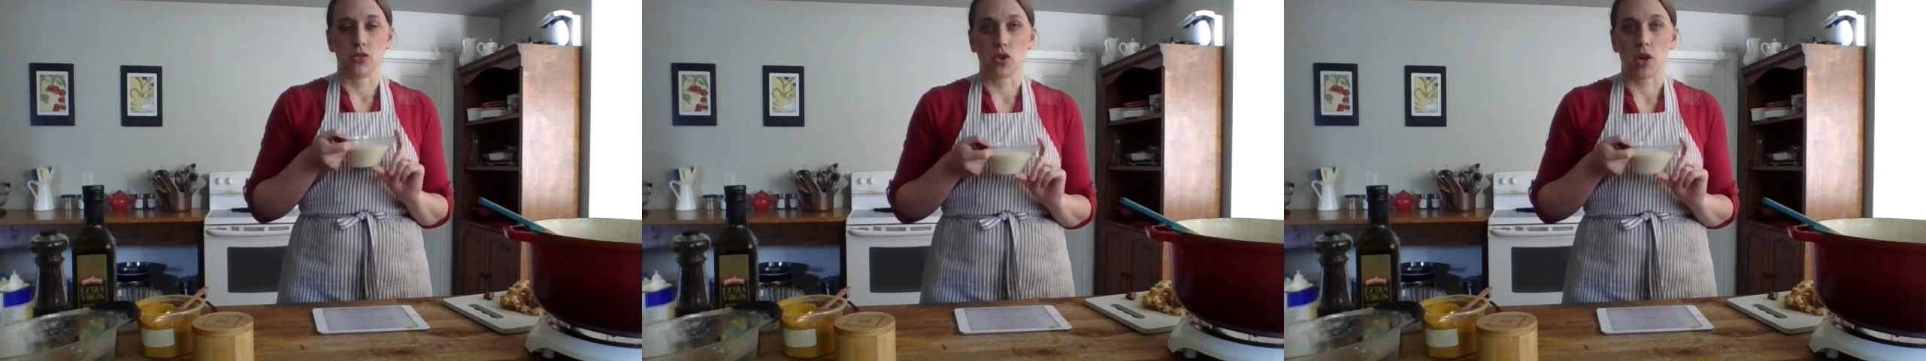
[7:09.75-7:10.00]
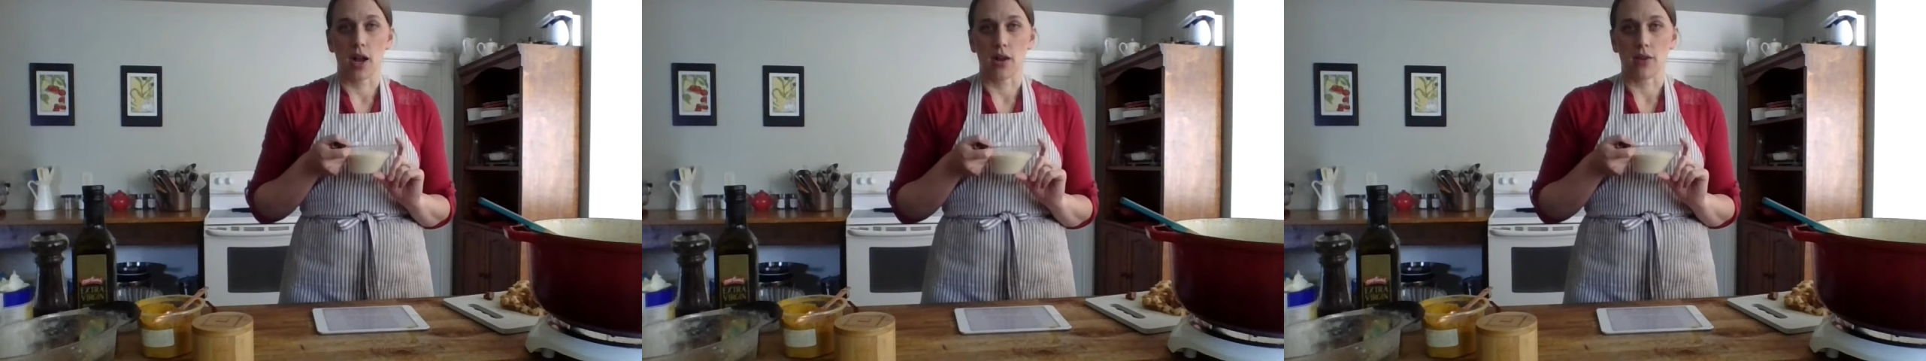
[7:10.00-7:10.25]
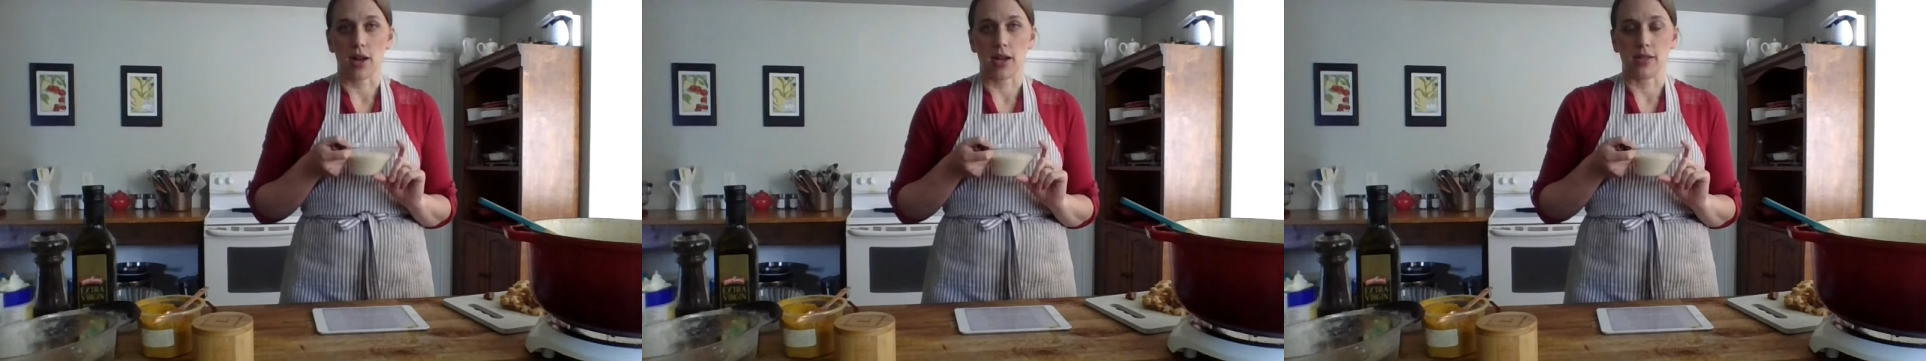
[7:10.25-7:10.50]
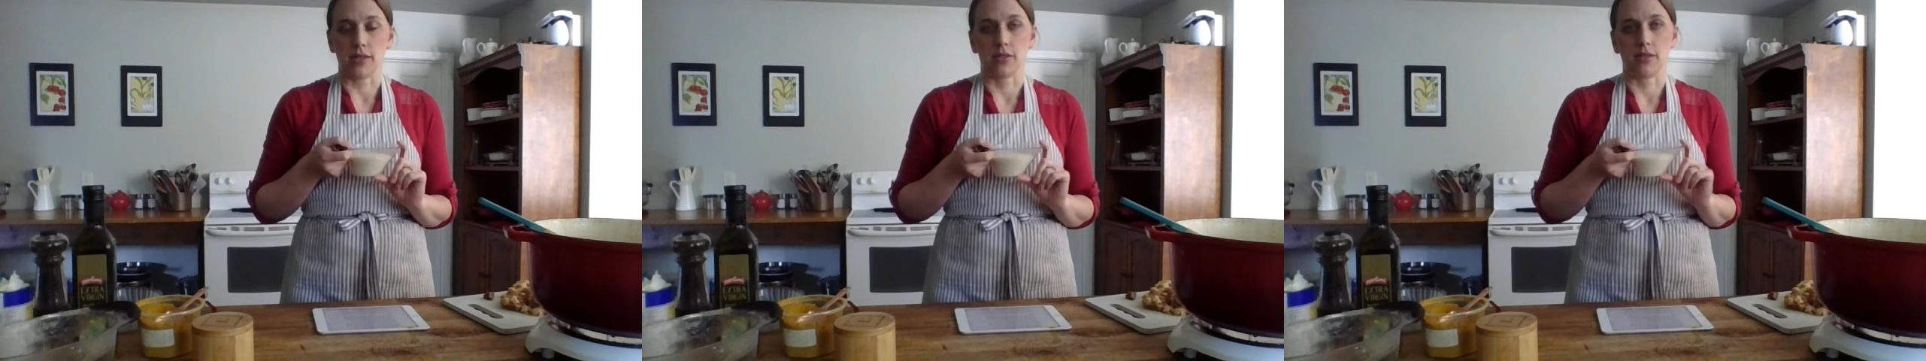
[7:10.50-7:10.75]
dry
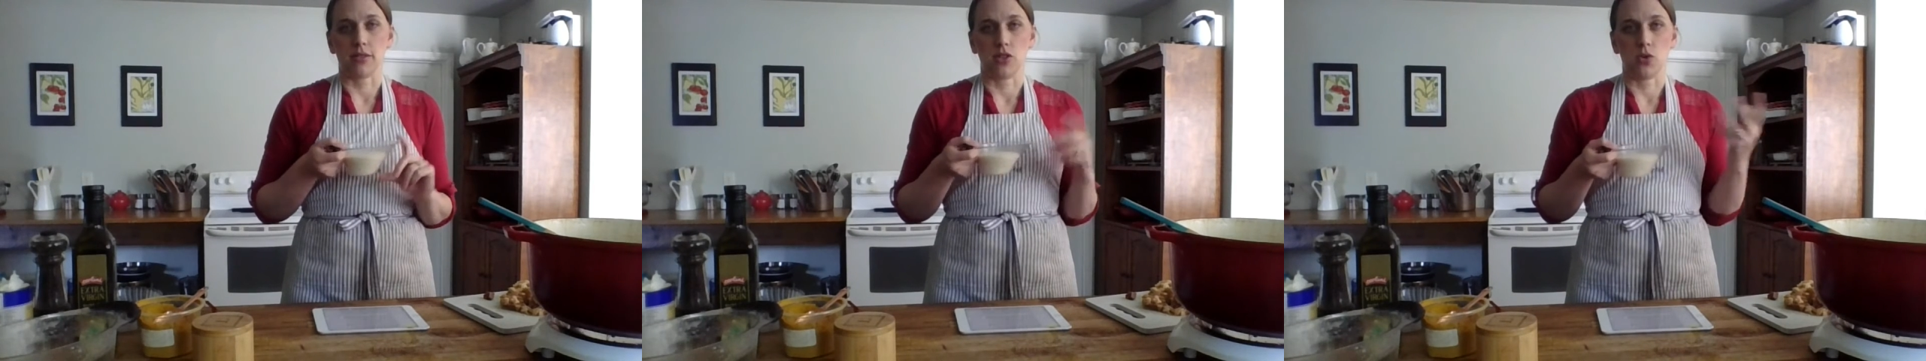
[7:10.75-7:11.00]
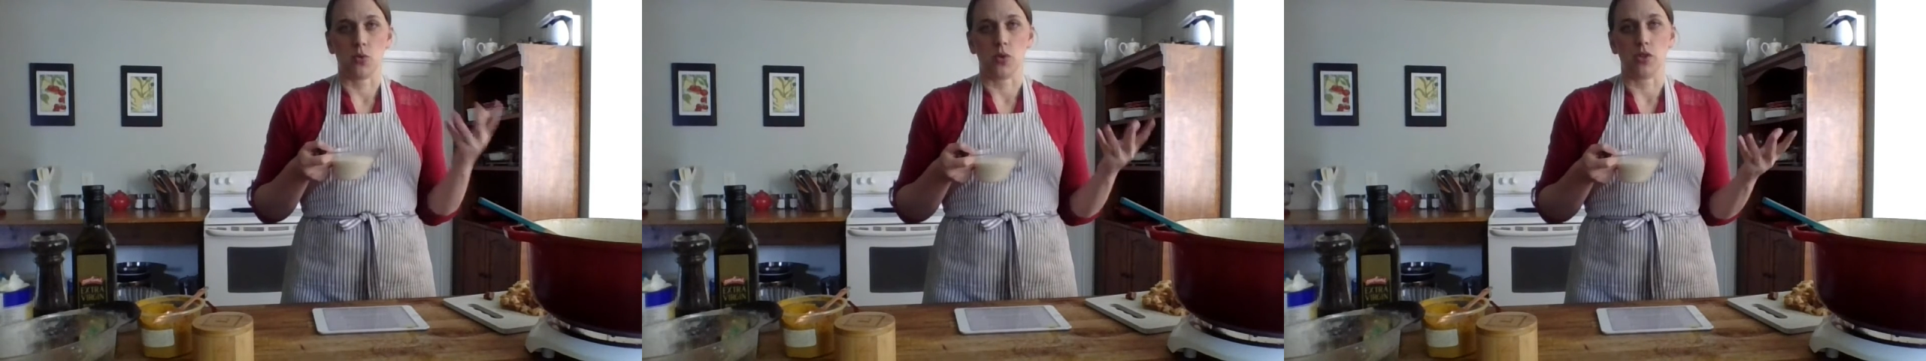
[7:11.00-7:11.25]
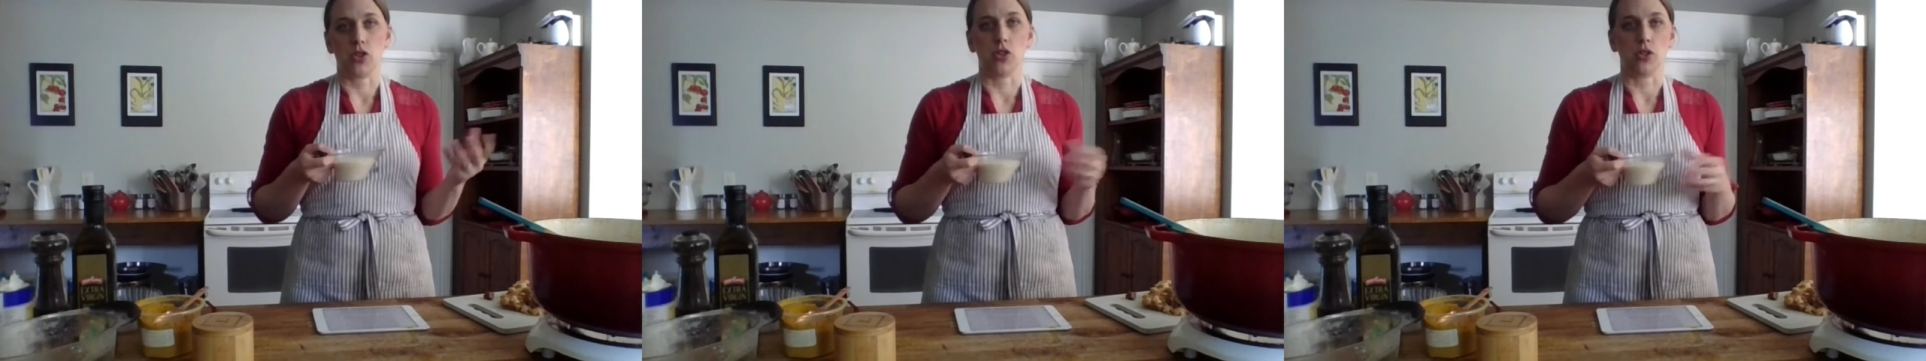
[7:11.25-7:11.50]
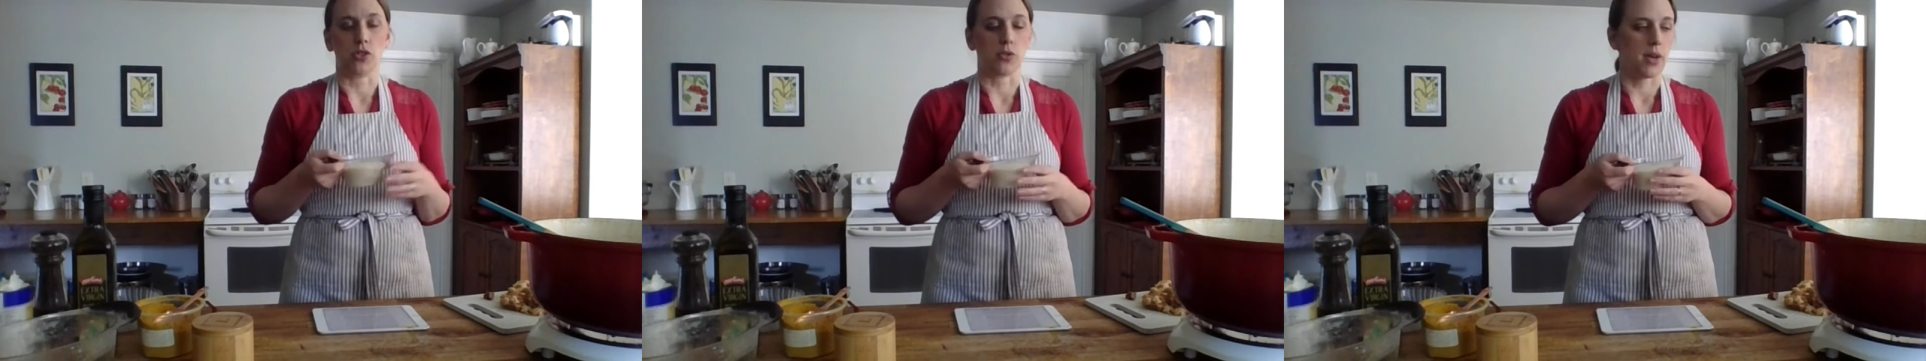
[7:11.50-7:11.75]
rice than you would
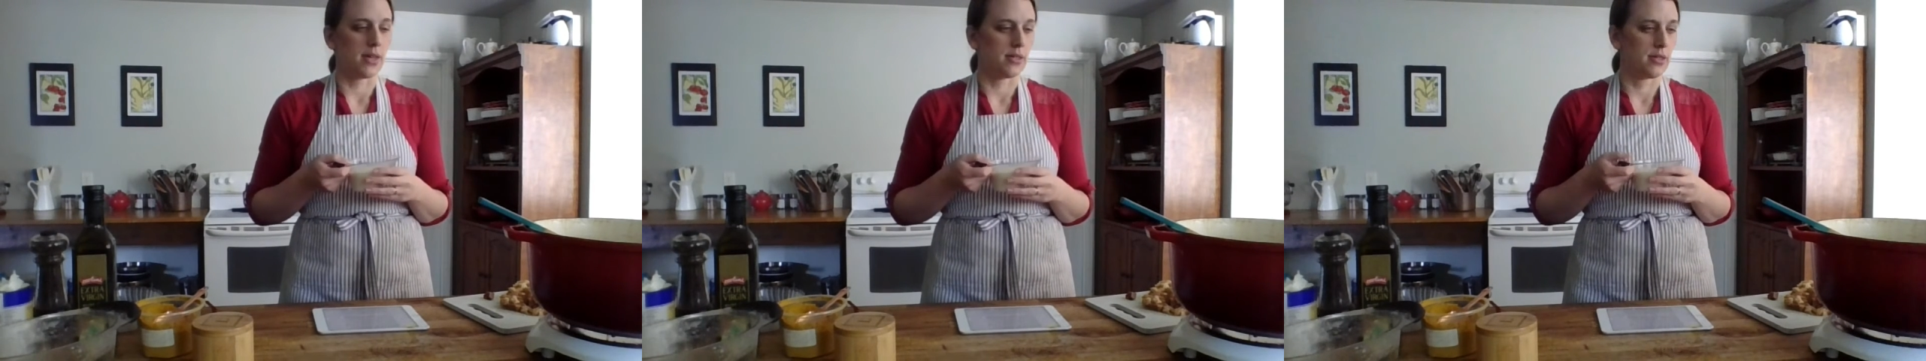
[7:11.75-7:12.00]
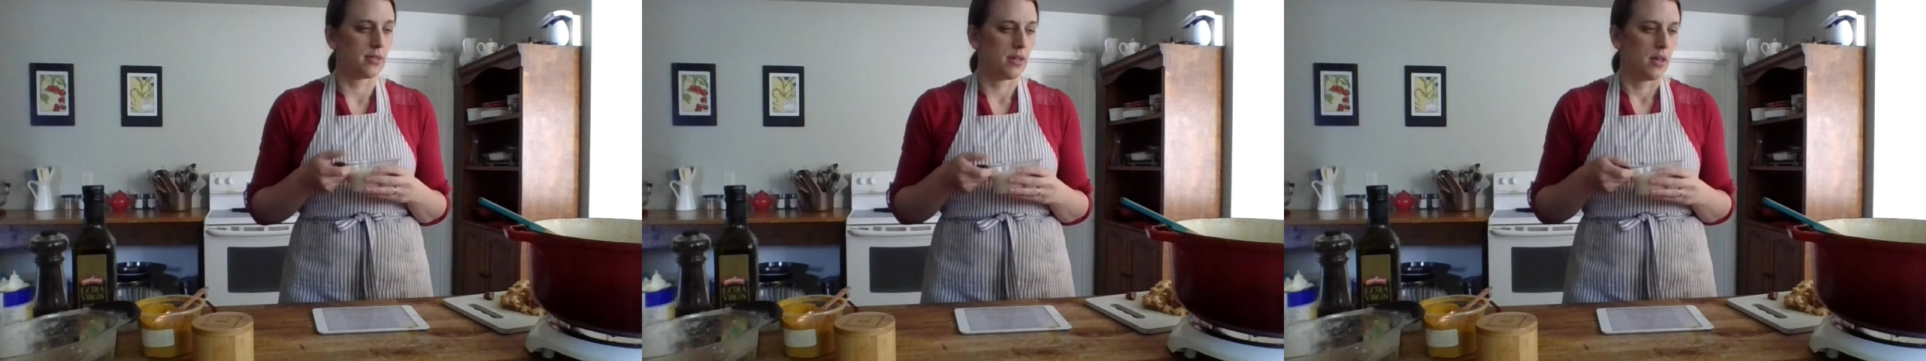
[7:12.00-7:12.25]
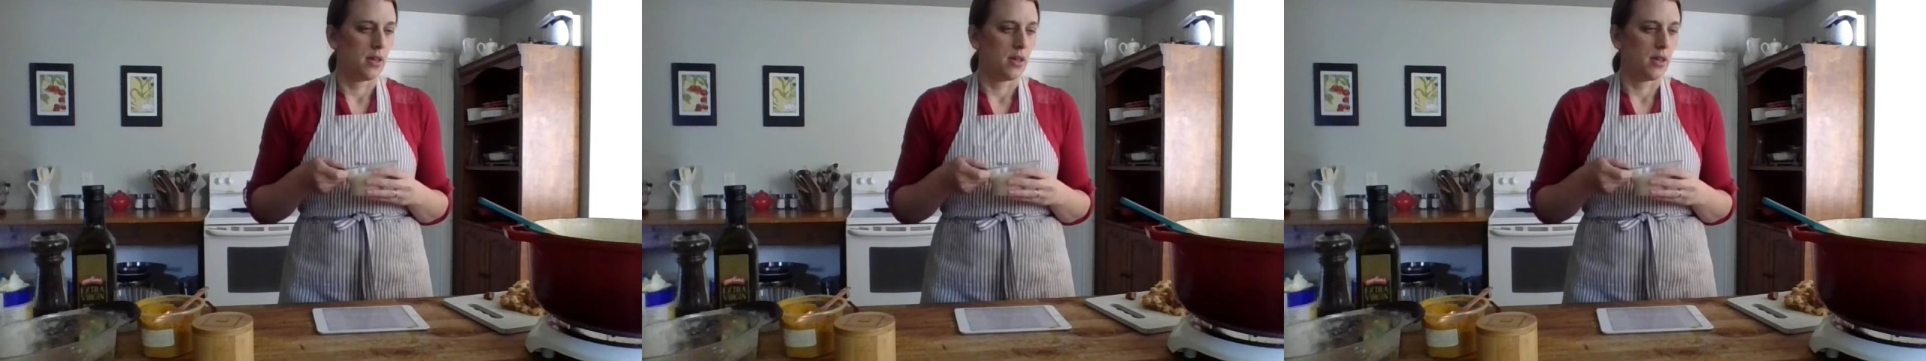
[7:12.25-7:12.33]
cooked rice.